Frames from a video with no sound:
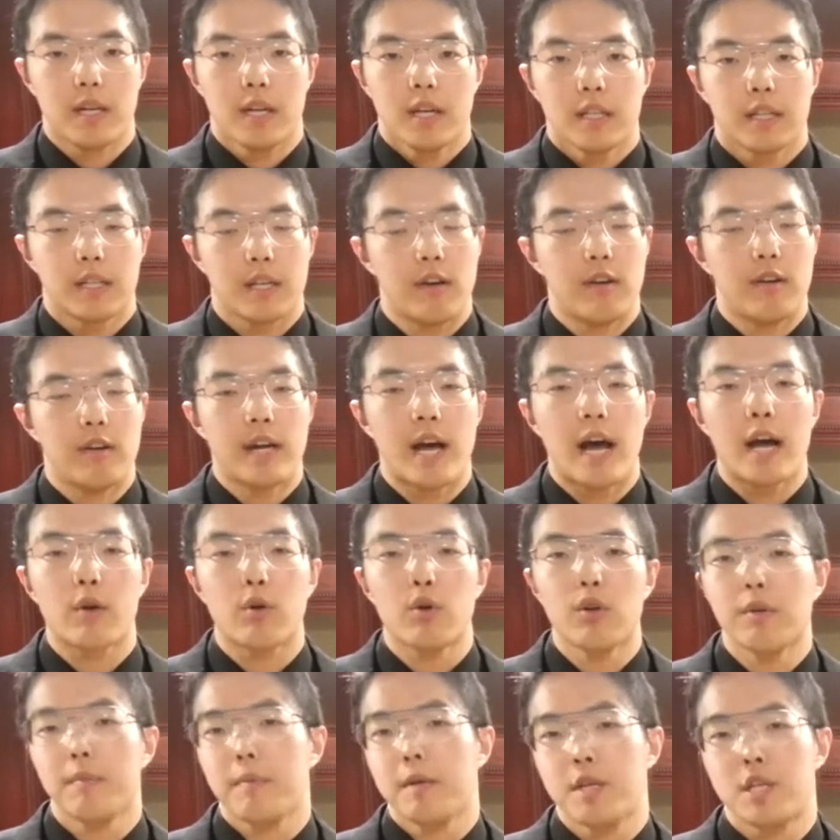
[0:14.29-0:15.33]
They are not
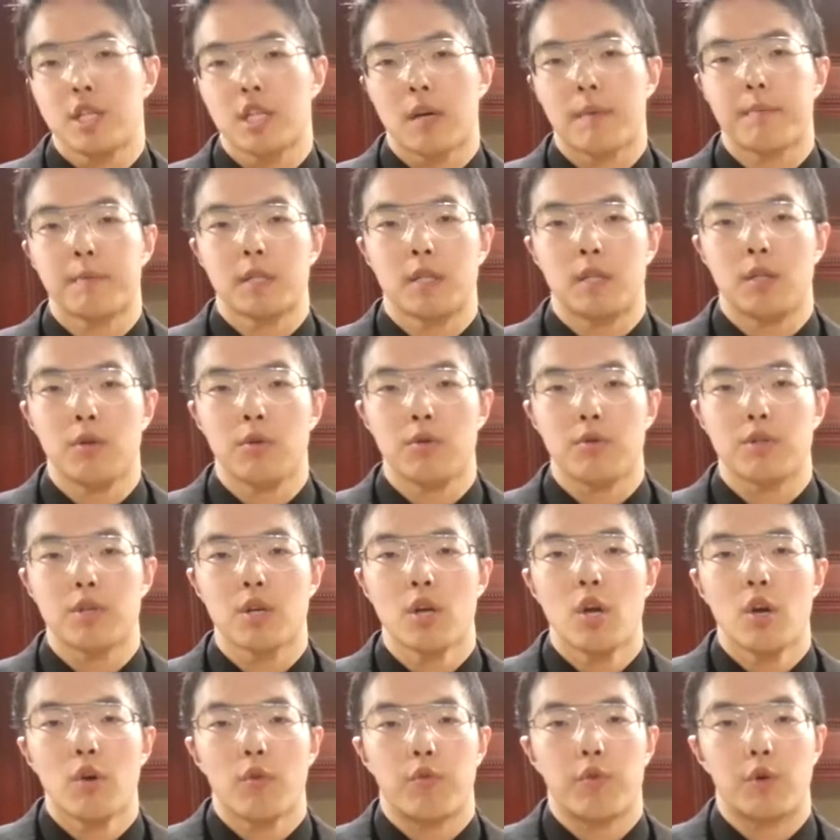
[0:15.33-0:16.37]
going to be
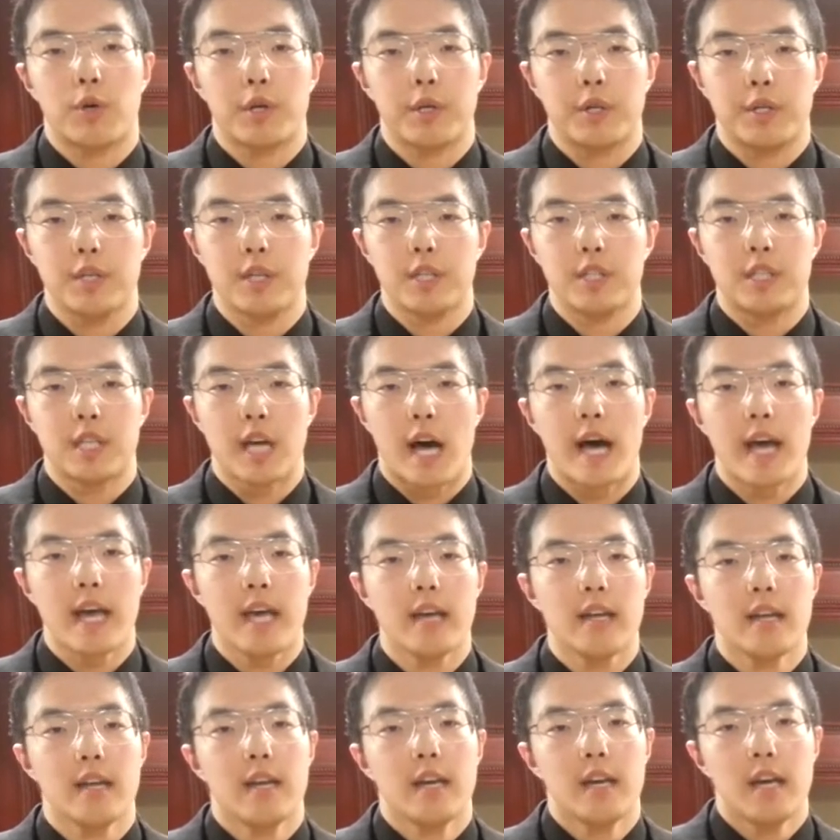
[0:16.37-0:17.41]
substitutes for a good
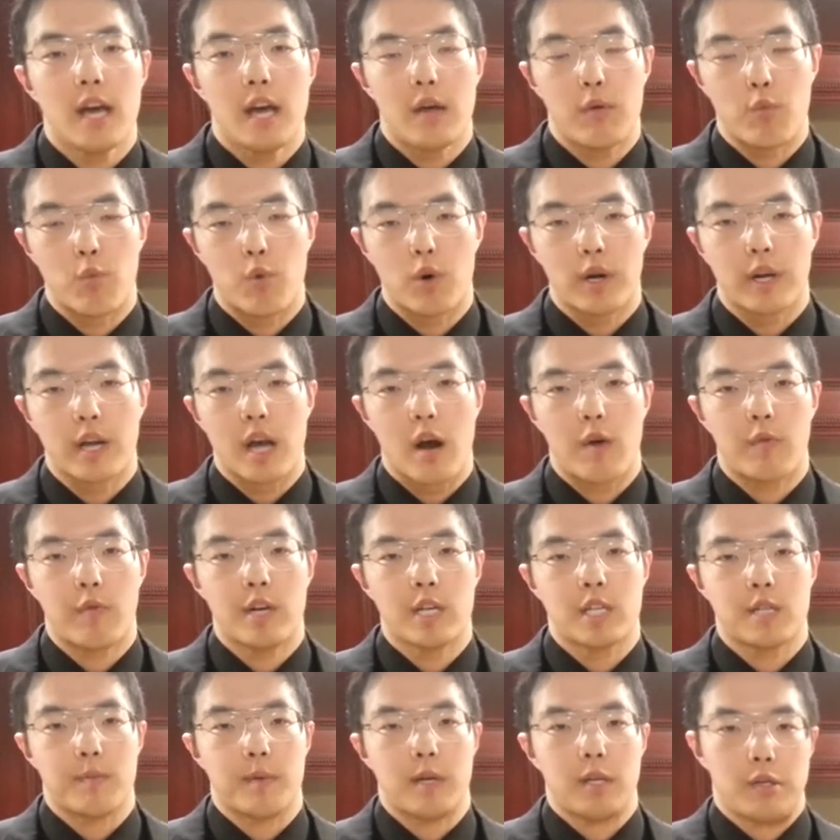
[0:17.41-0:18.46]
diet and workout
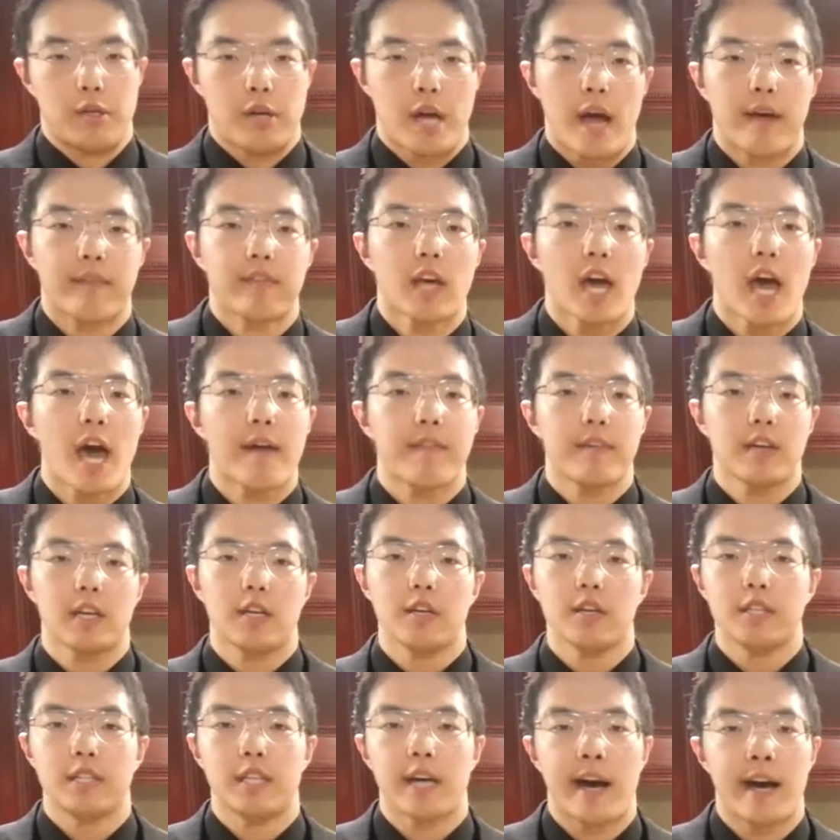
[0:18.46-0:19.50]
regimen. You have to have a
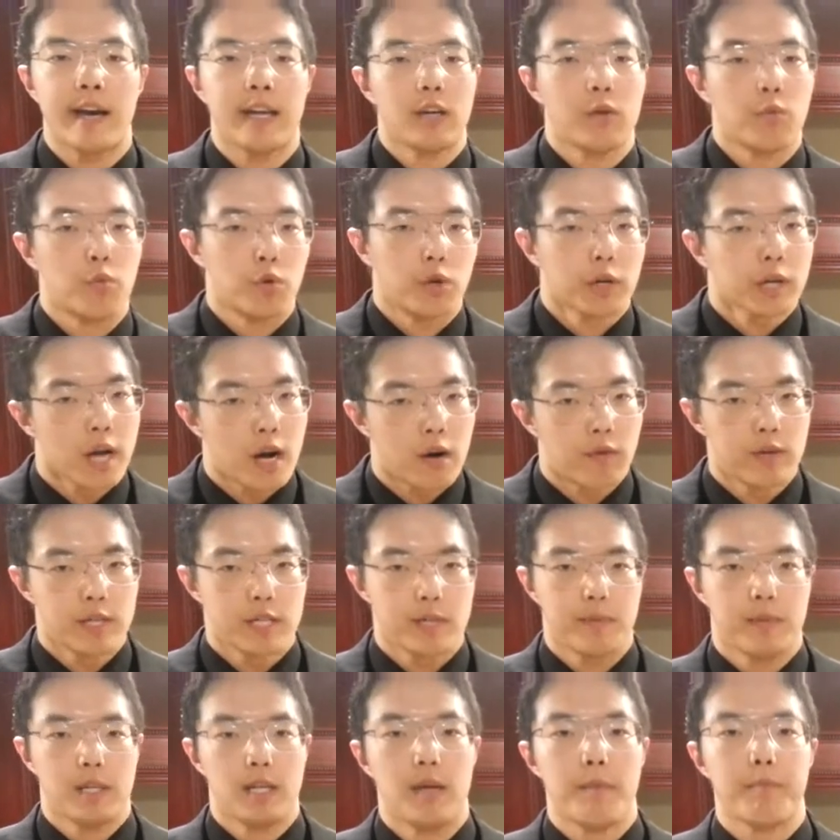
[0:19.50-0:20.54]
good diet and workout
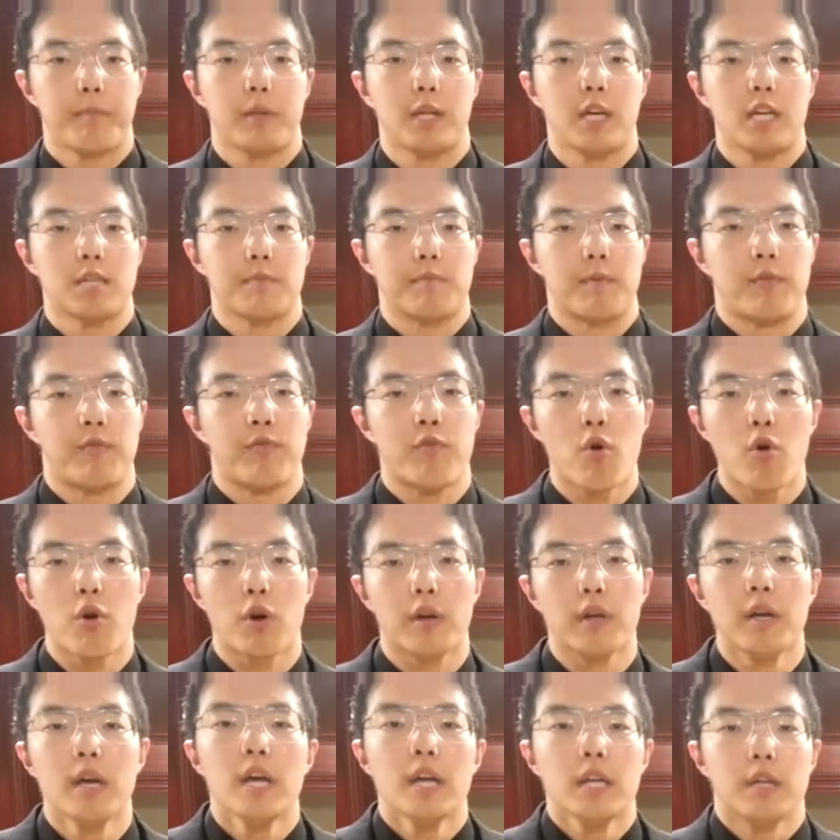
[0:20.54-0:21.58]
regimen in place
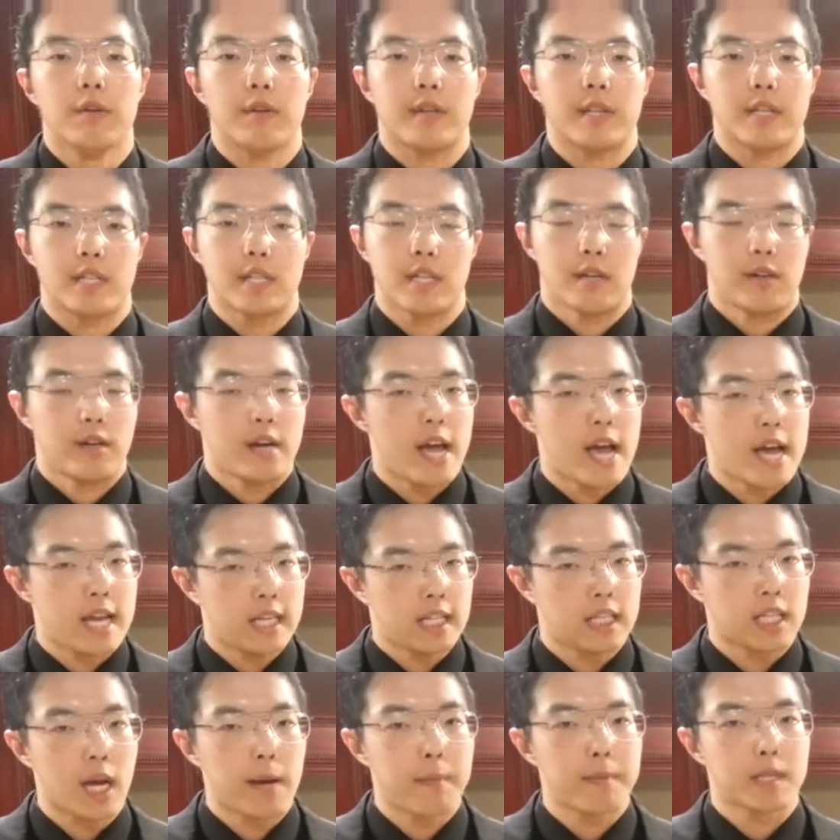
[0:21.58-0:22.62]
before you consider any
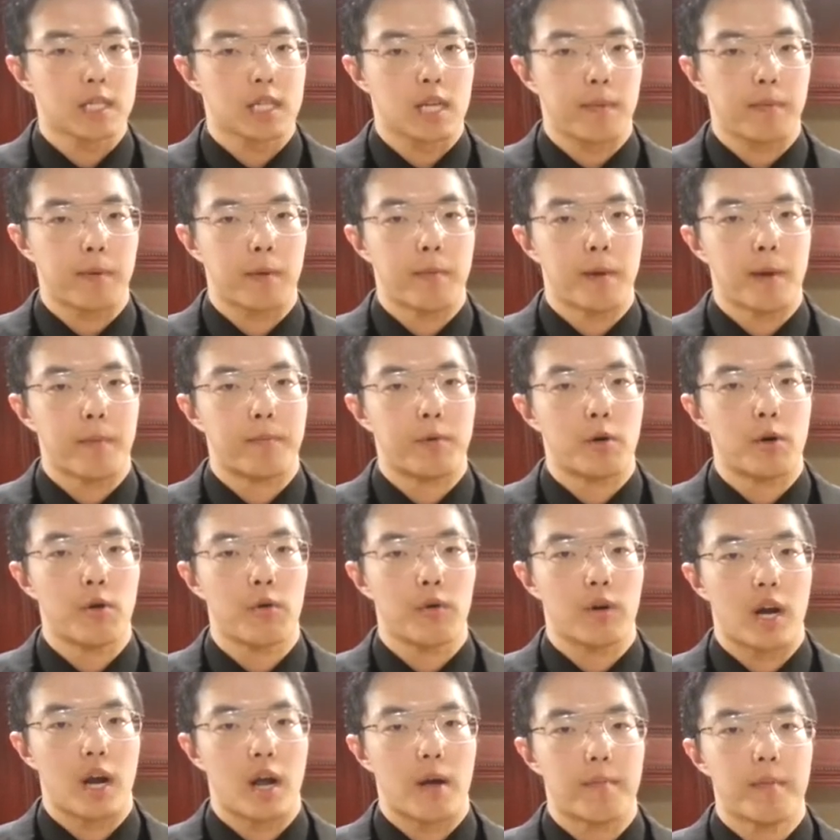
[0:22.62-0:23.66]
type of supplement
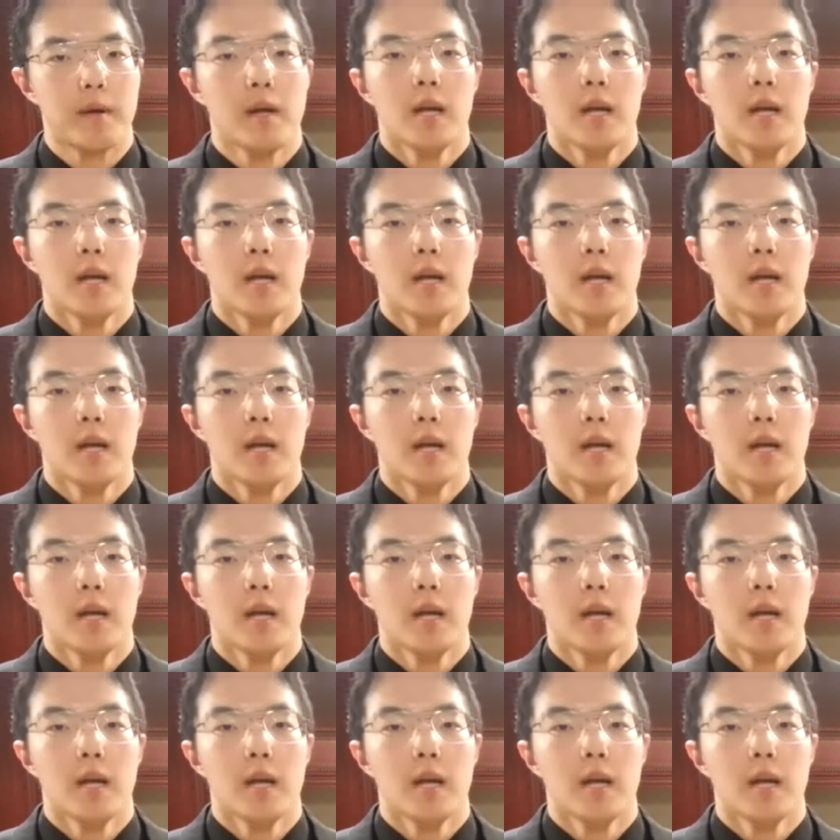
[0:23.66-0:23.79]
program.